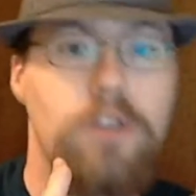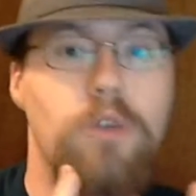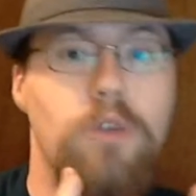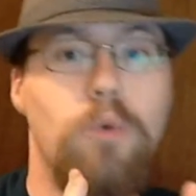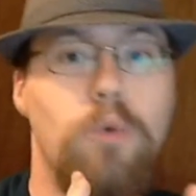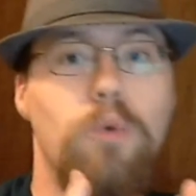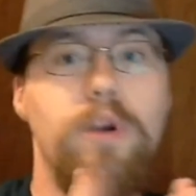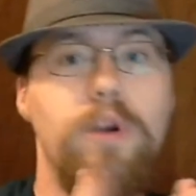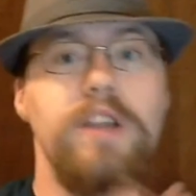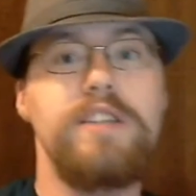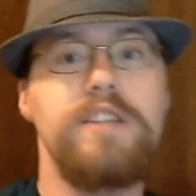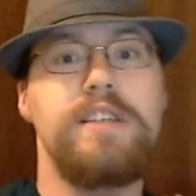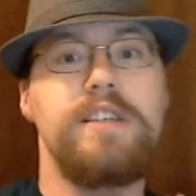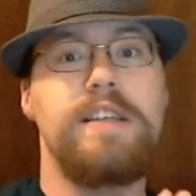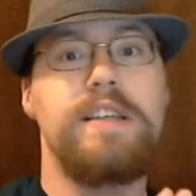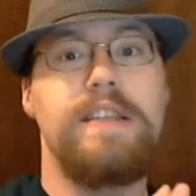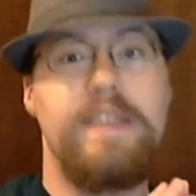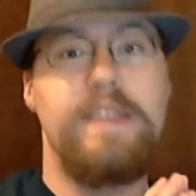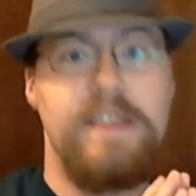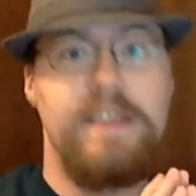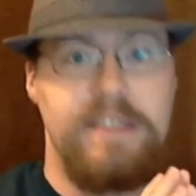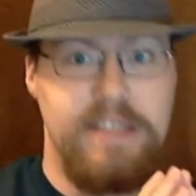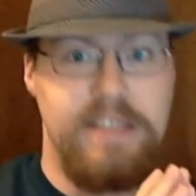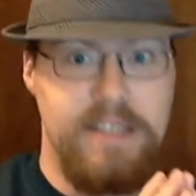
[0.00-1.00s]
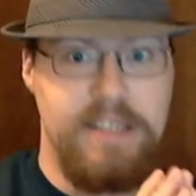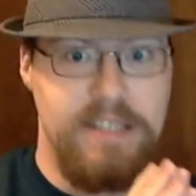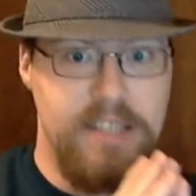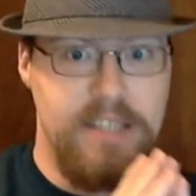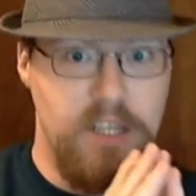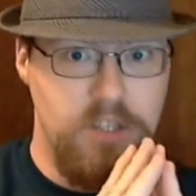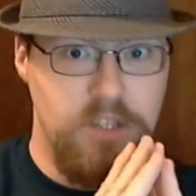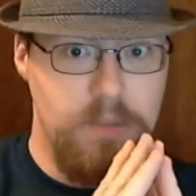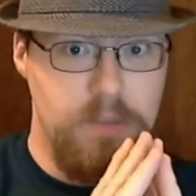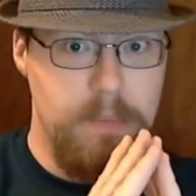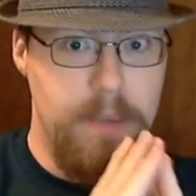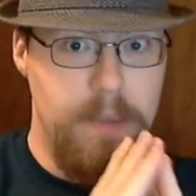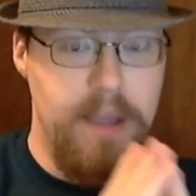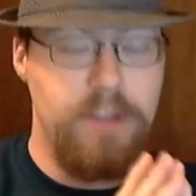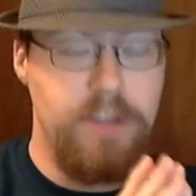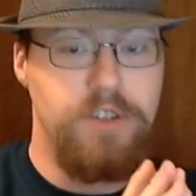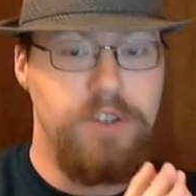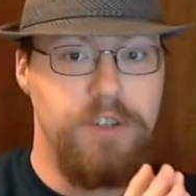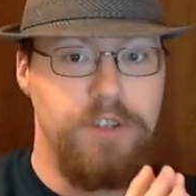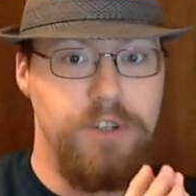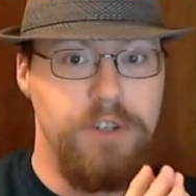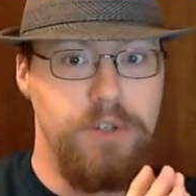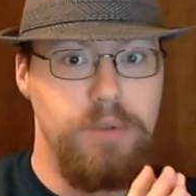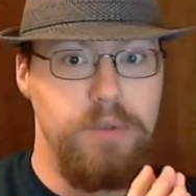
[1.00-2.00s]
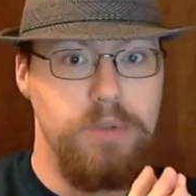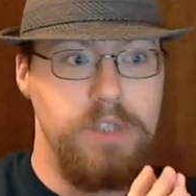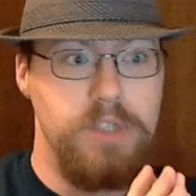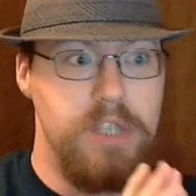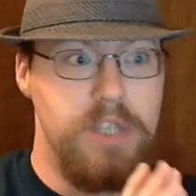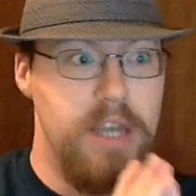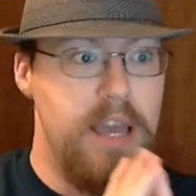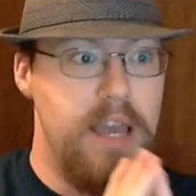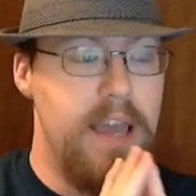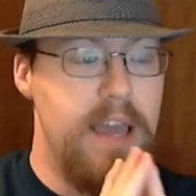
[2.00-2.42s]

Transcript: the reason this is such major news